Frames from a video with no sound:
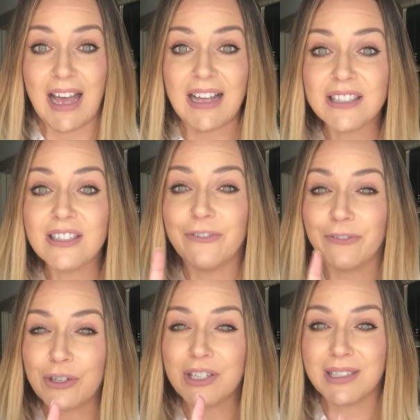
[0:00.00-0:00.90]
That's the
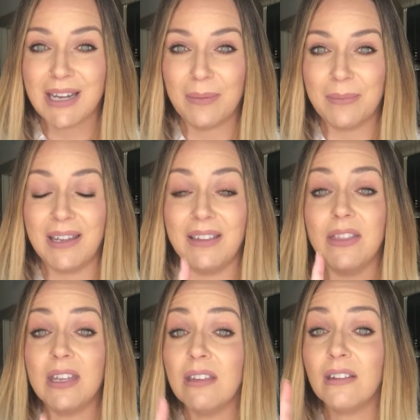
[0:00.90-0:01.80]
first step
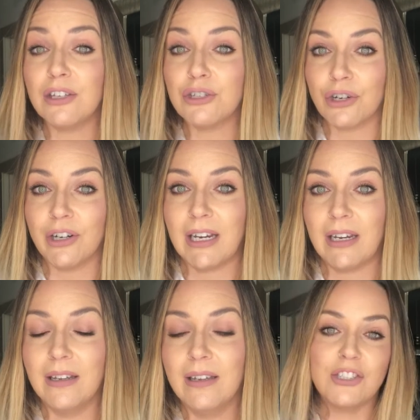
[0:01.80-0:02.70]
in the healing
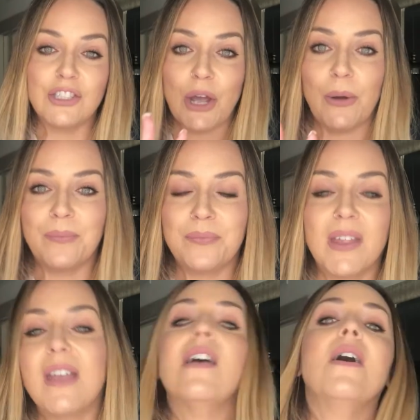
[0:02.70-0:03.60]
journey. So
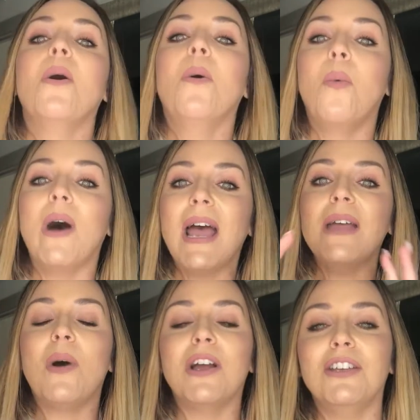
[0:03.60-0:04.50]
what
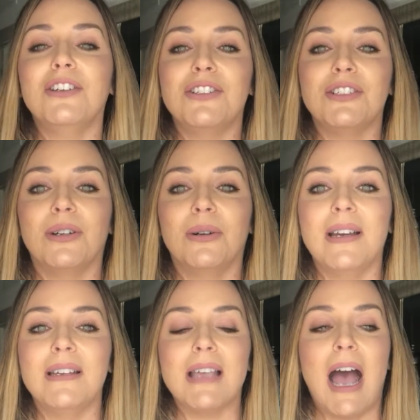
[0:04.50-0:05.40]
I want you to do
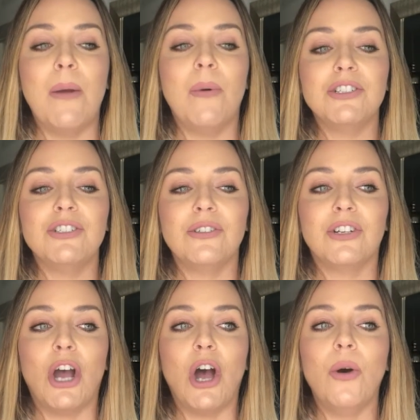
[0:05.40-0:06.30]
is I want you to
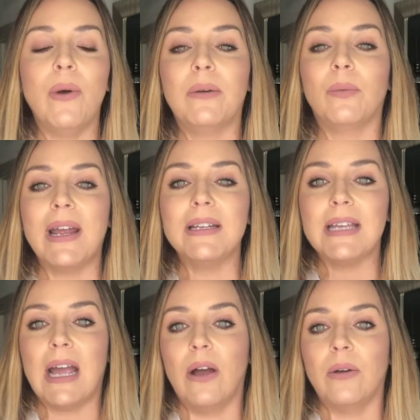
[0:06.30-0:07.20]
go and write
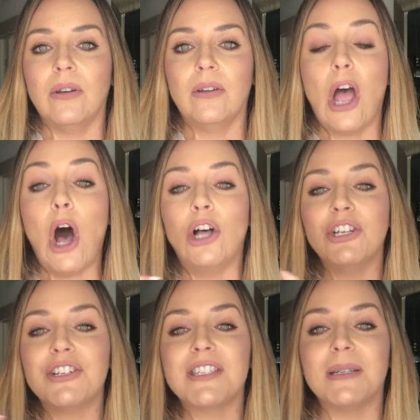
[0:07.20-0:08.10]
down all
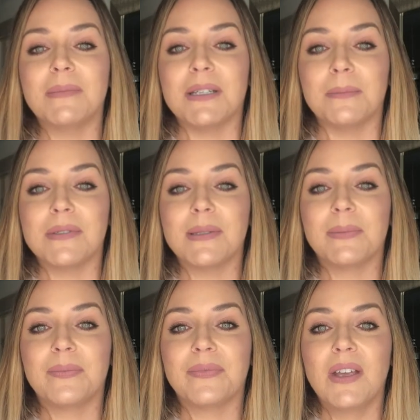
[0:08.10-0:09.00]
your symptoms.
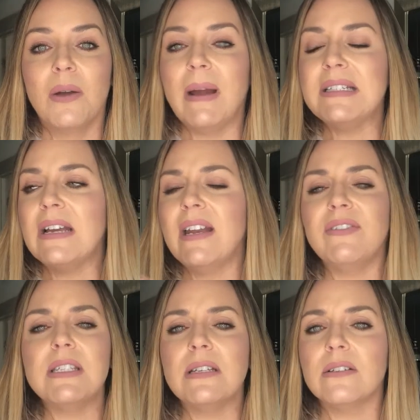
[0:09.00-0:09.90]
Write down
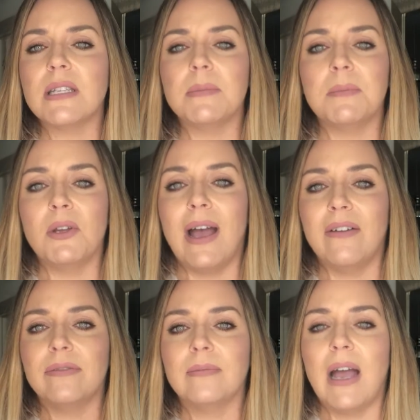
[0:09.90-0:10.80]
every single symptom you
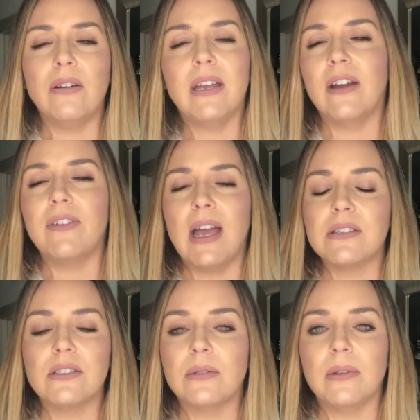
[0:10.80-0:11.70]
have. I don't care if it
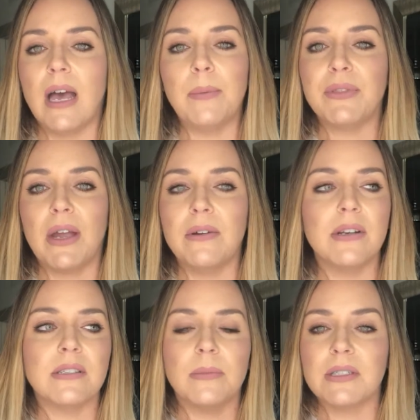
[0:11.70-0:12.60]
has to do with
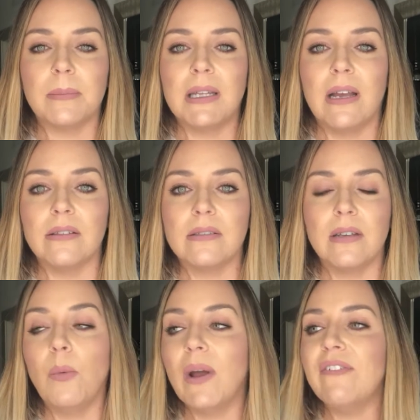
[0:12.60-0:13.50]
hypothyroidism or something else.
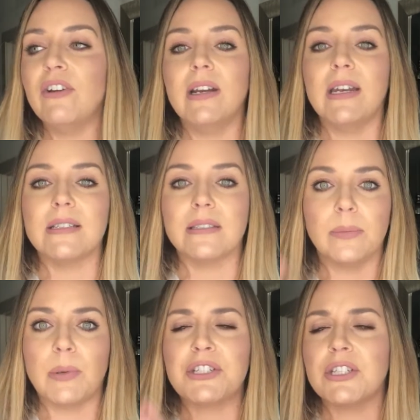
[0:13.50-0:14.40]
Whatever it is,
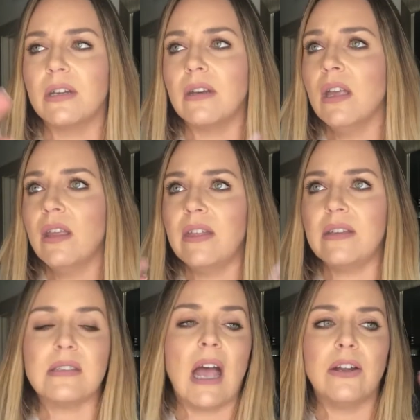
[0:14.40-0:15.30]
depression,
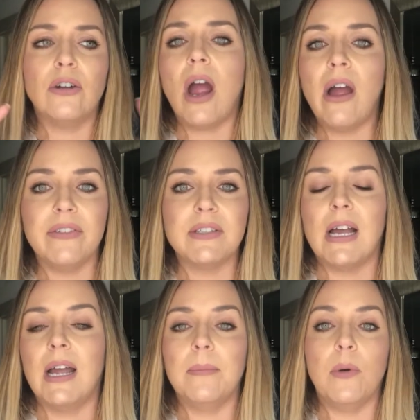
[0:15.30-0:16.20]
this, I cry all the
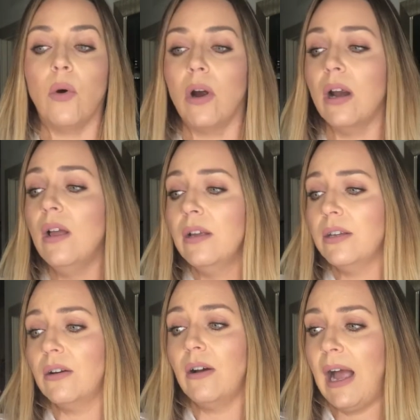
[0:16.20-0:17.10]
time, or
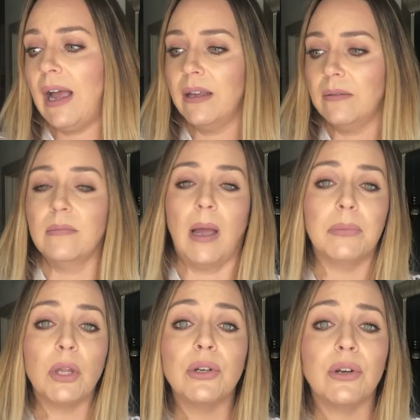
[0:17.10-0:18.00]
I'm
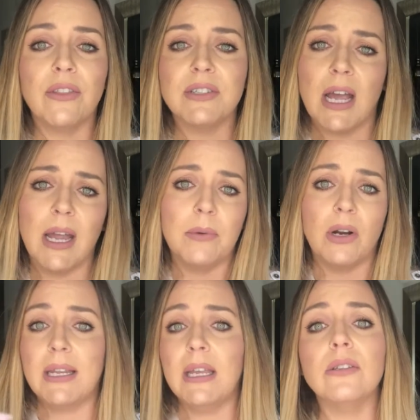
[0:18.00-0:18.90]
bloated all the time, or
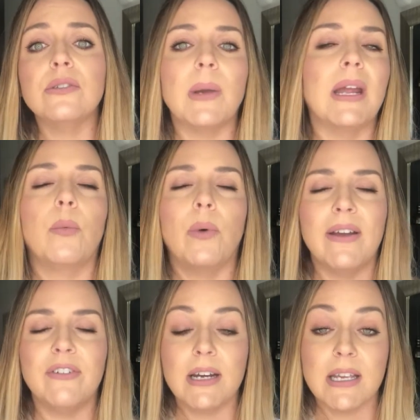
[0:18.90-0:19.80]
I can't lose weight, or
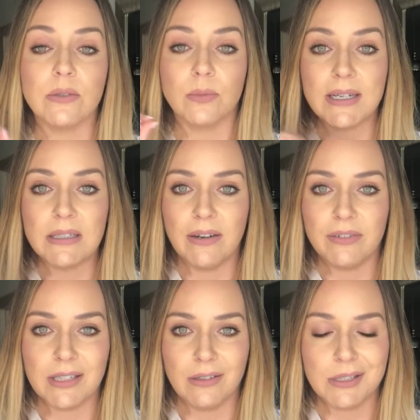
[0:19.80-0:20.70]
whatever it is, write down
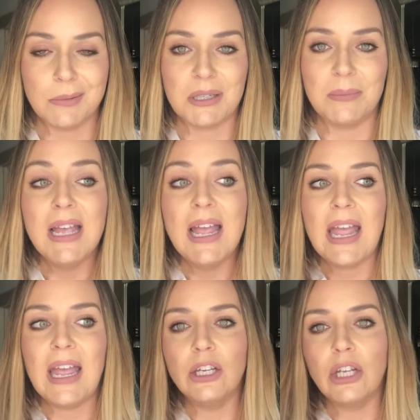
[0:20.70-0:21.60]
every single symptom.
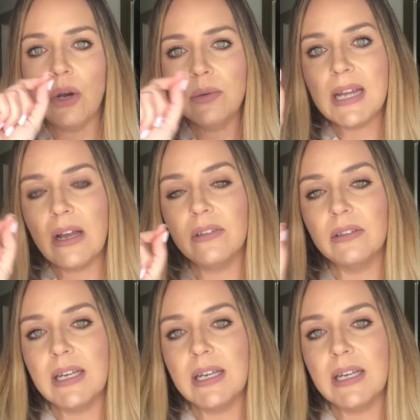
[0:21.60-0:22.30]
And go down the